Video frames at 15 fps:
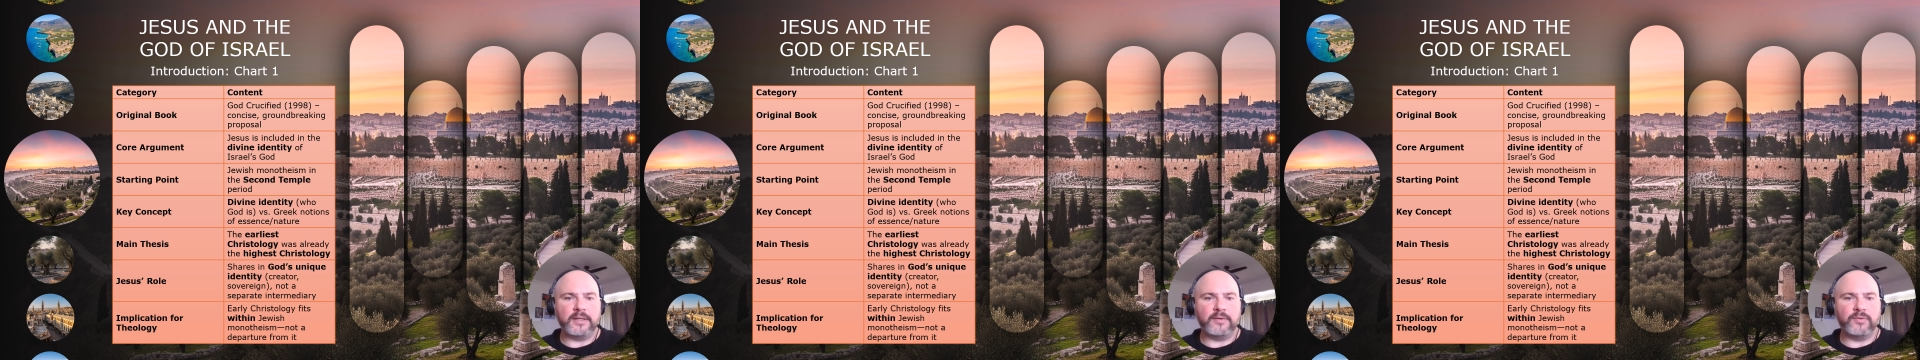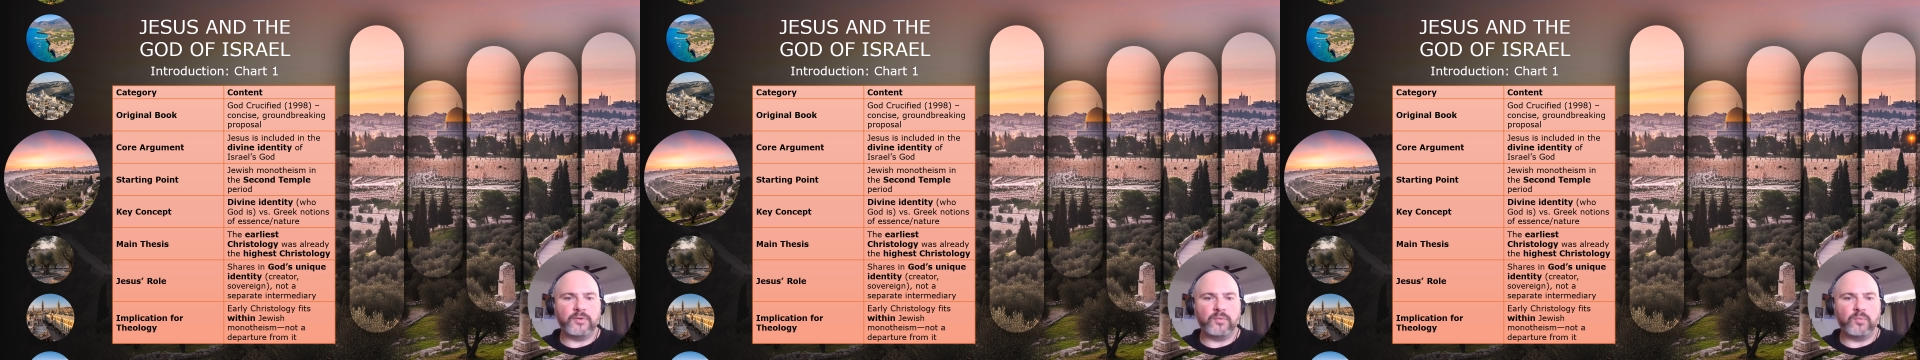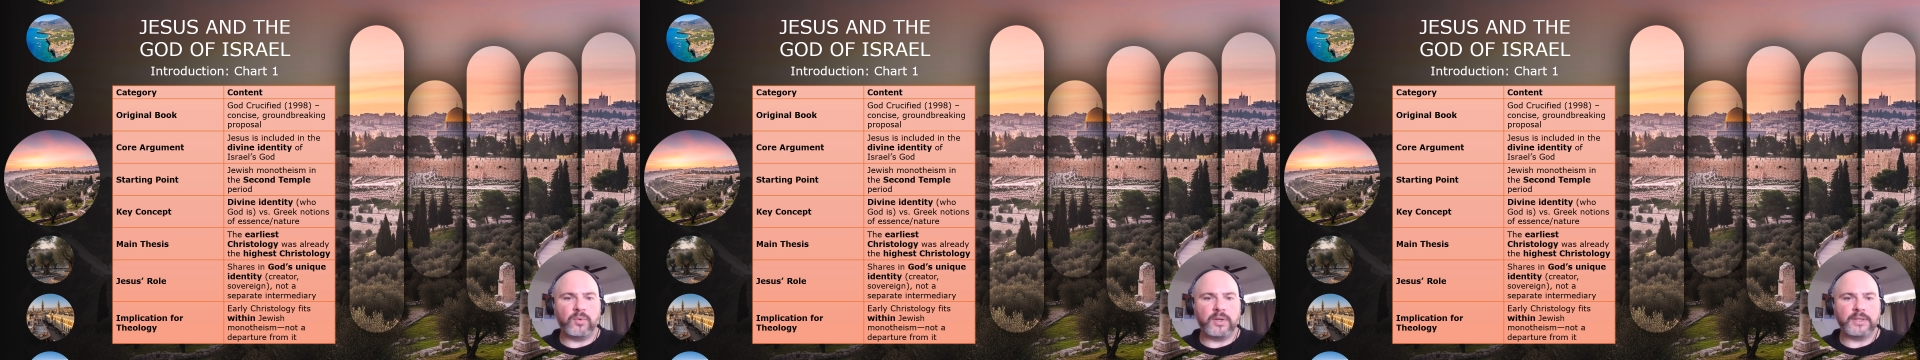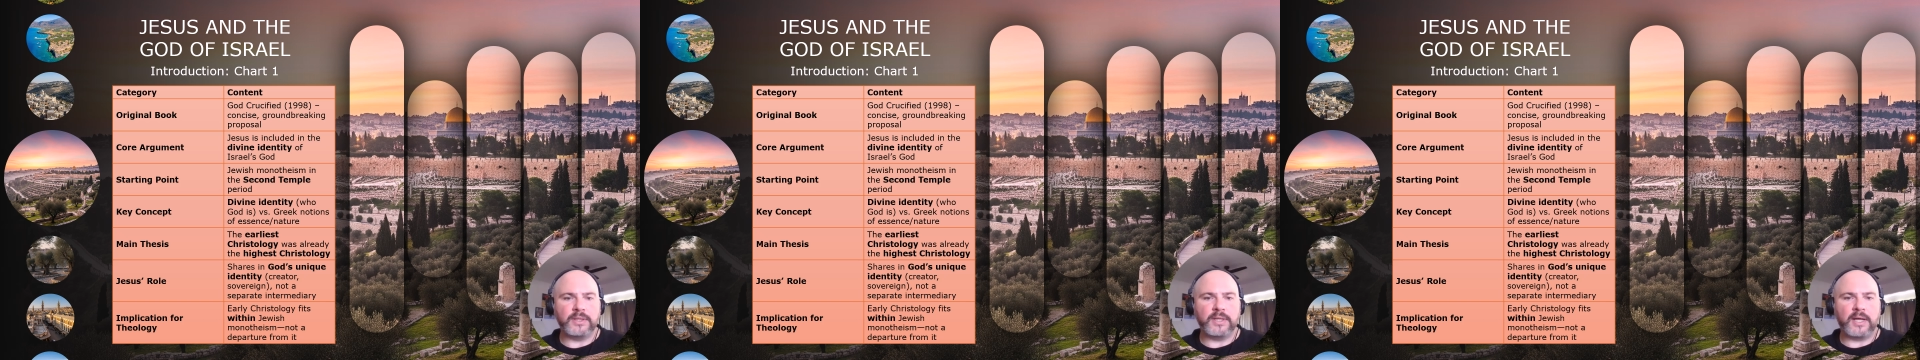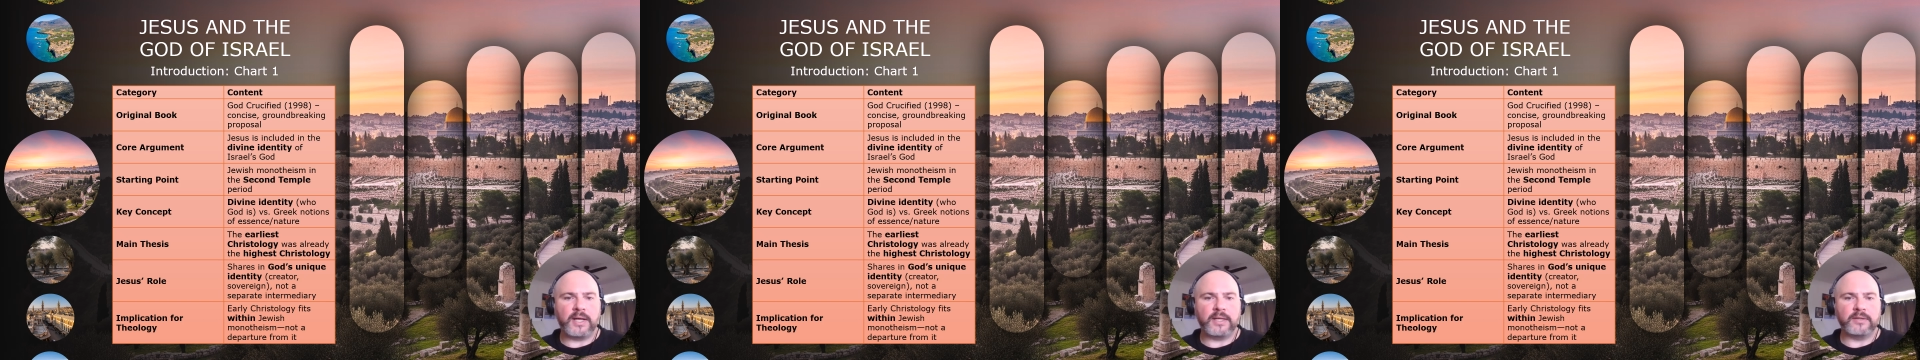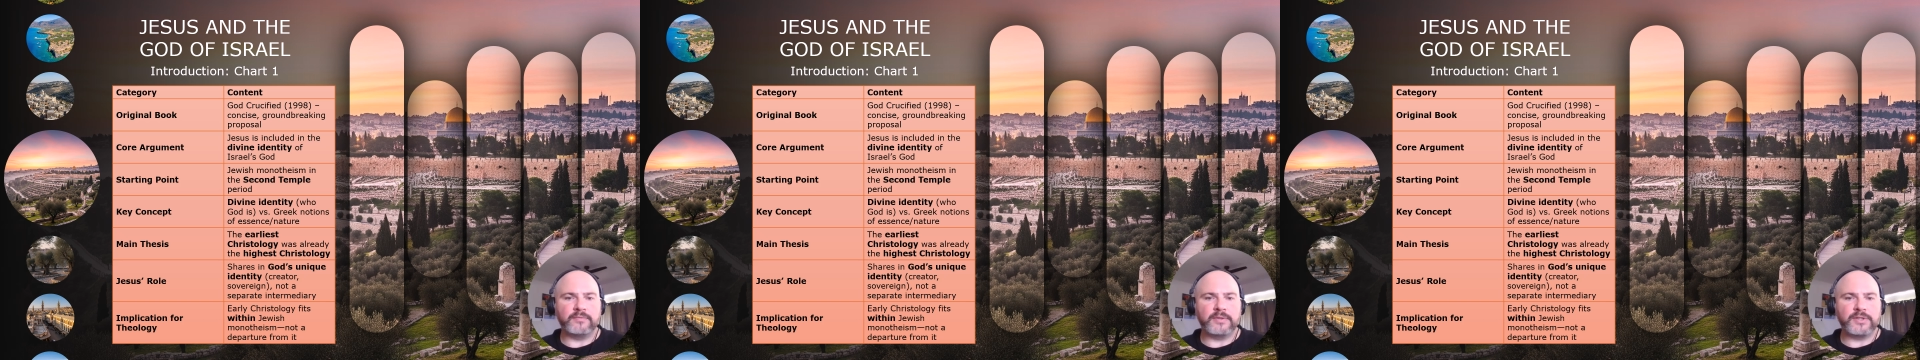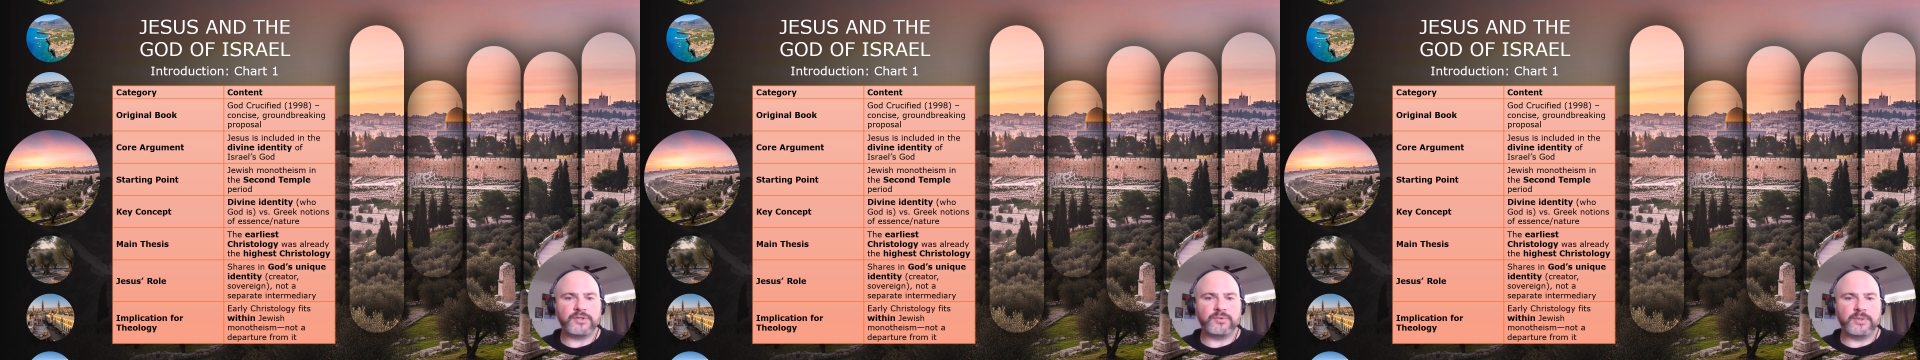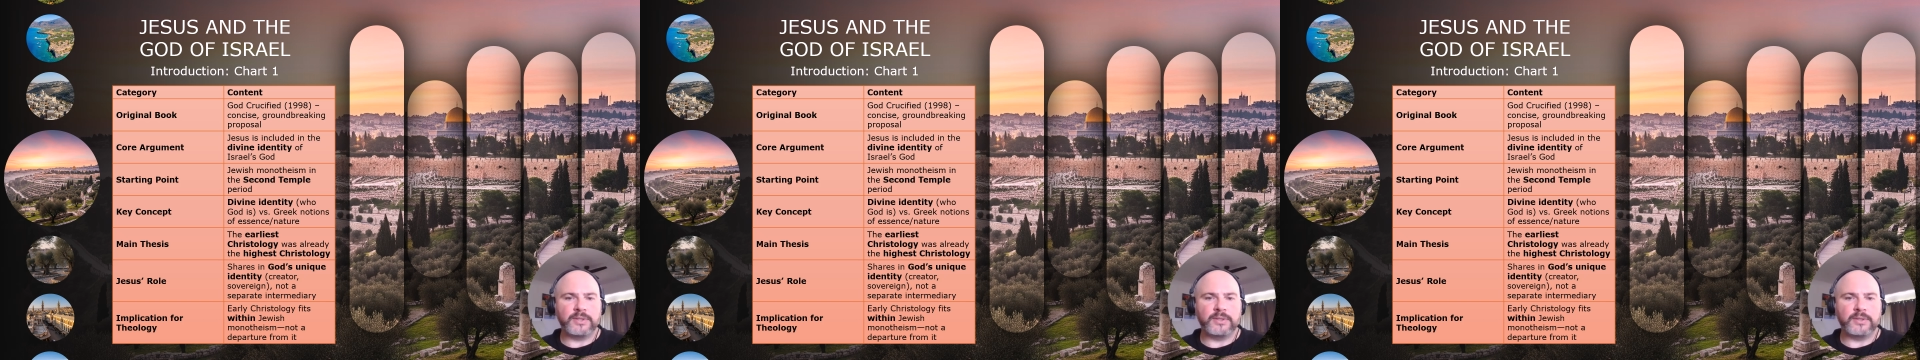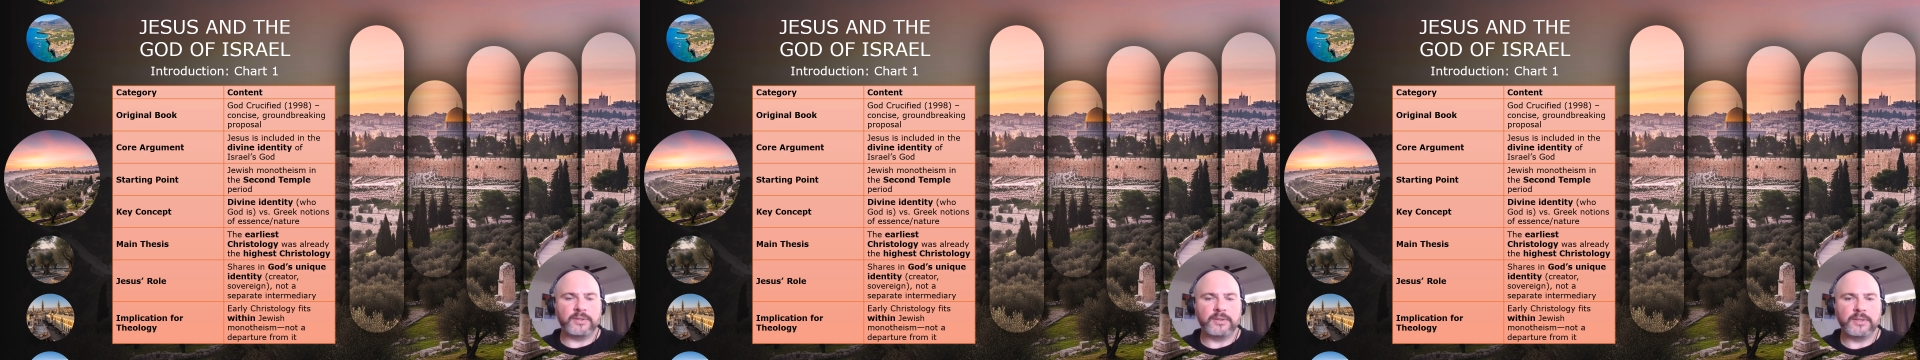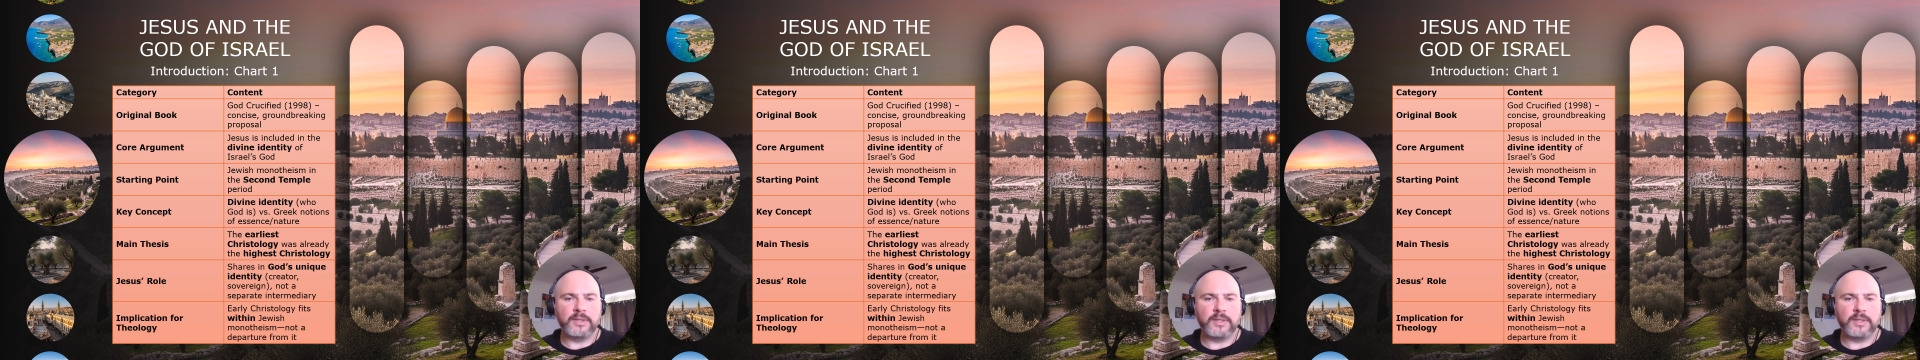of the one God of Israel.